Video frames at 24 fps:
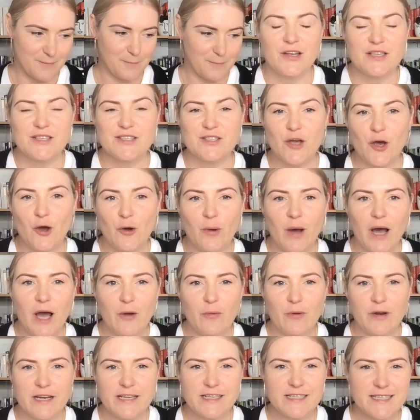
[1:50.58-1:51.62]
So I
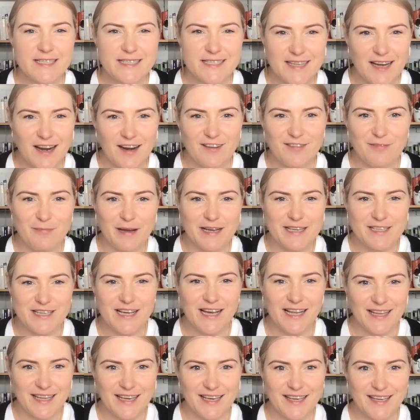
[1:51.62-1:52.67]
wanted to start off by
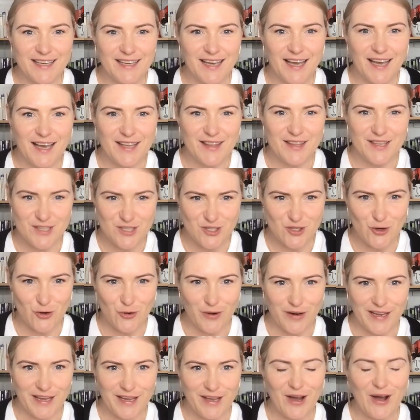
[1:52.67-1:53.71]
telling the
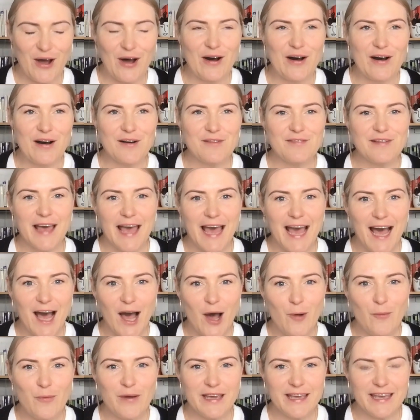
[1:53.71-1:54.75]
story of
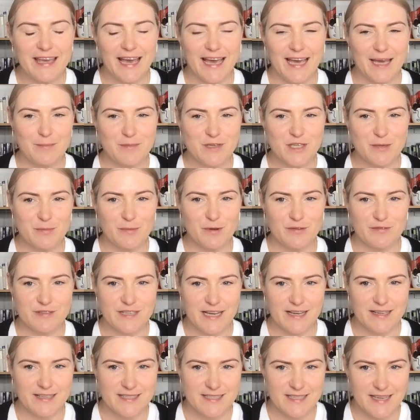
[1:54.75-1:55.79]
how we came to move
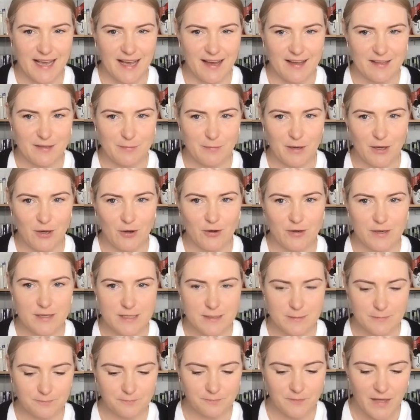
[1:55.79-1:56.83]
down south,
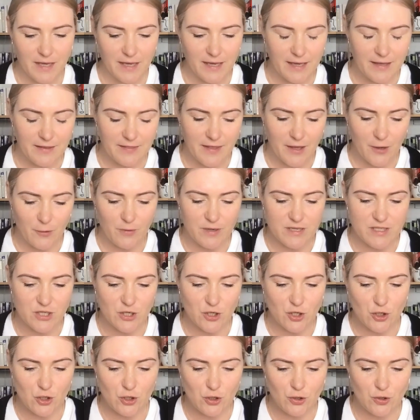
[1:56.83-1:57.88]
because there was a
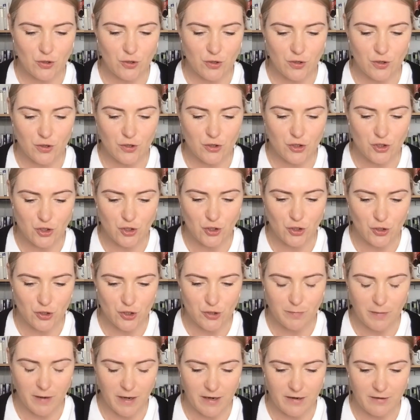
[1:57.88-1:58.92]
huge,
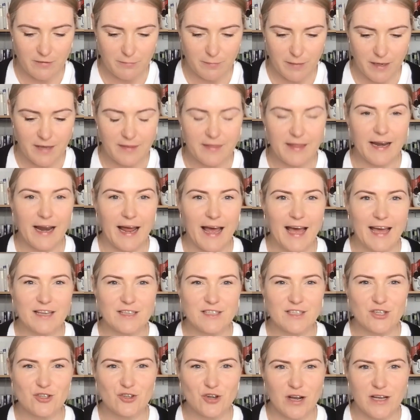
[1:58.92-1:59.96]
huge part of me that had
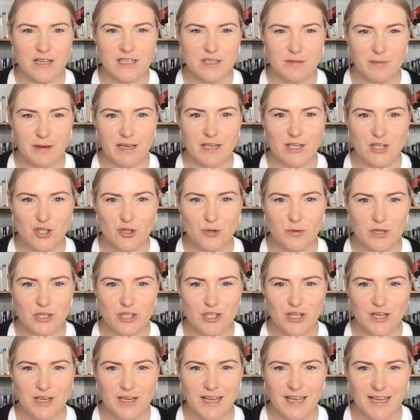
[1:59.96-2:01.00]
to trust my
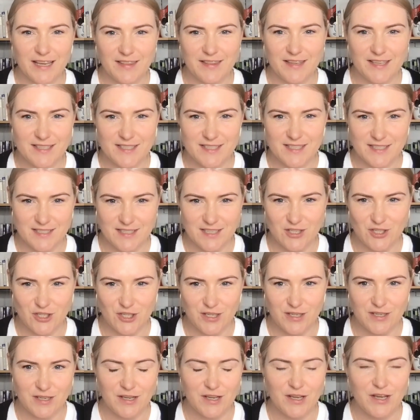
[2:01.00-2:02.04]
intuition in this
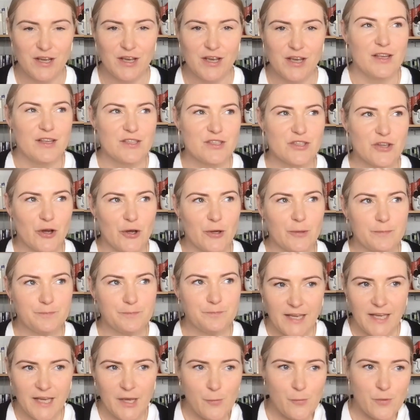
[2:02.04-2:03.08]
decision. So
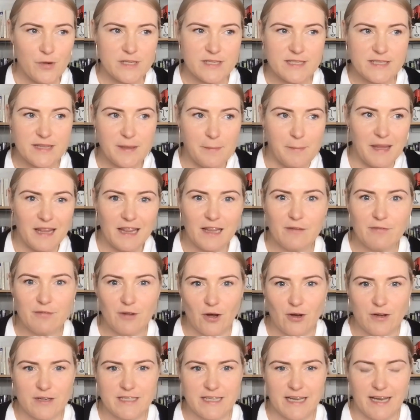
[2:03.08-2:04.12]
it was the middle of
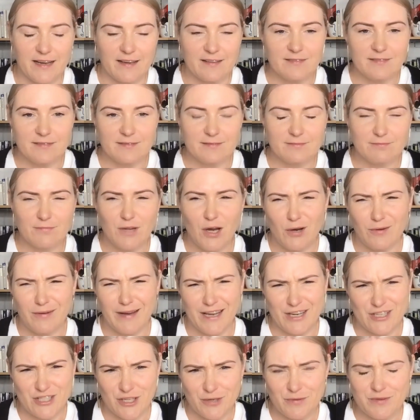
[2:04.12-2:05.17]
lockdown. Well,
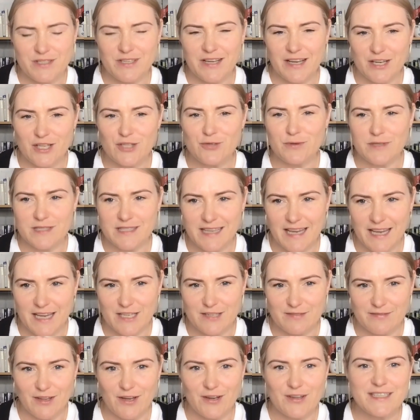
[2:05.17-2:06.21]
actually, it was kind of towards the end
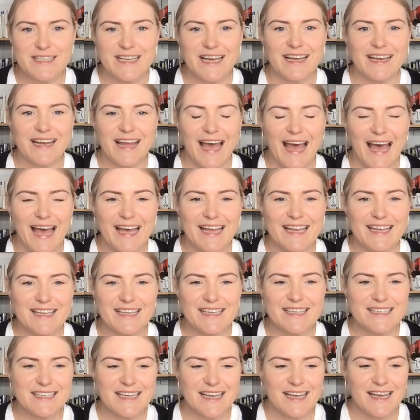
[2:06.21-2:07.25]
of lockdown.
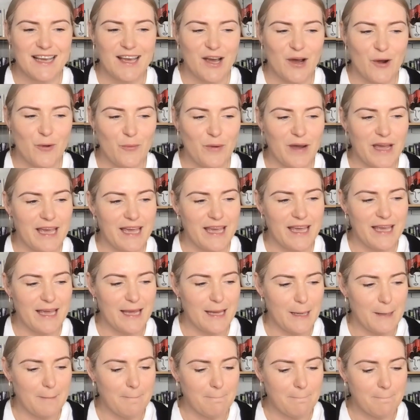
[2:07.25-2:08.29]
And
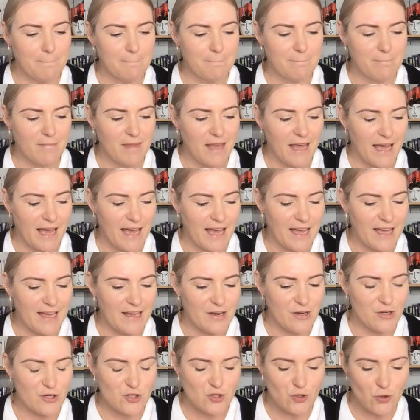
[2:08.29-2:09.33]
we
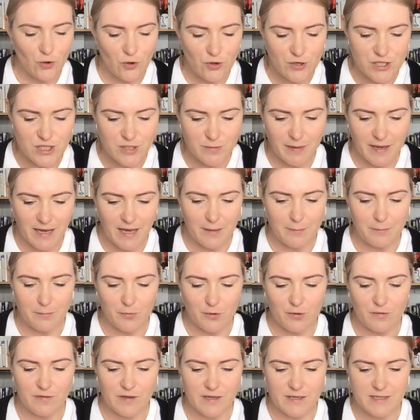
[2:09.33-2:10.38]
had talked about
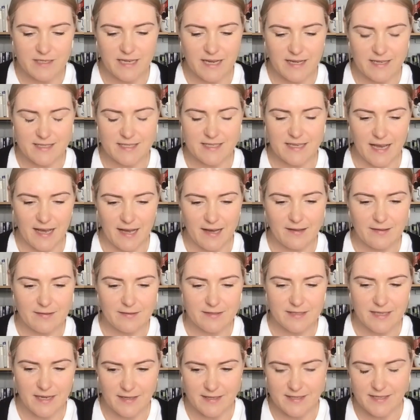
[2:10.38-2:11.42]
moving down south,
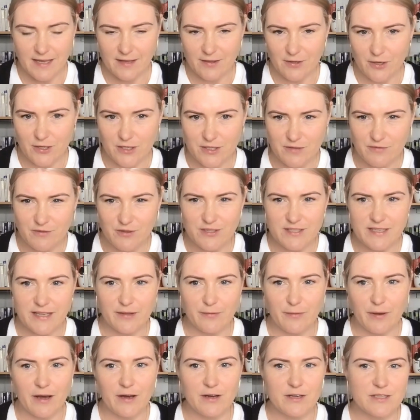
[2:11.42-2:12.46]
down the south coast of New South
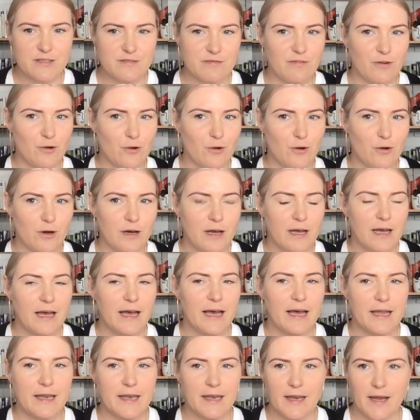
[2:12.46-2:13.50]
Wales for
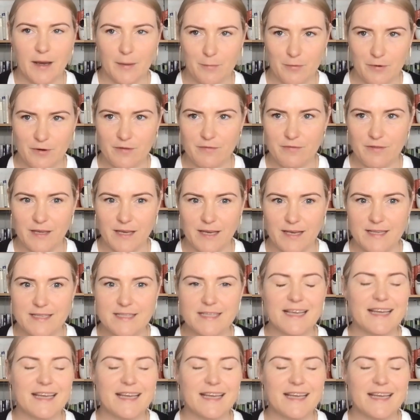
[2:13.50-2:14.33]
a number of years.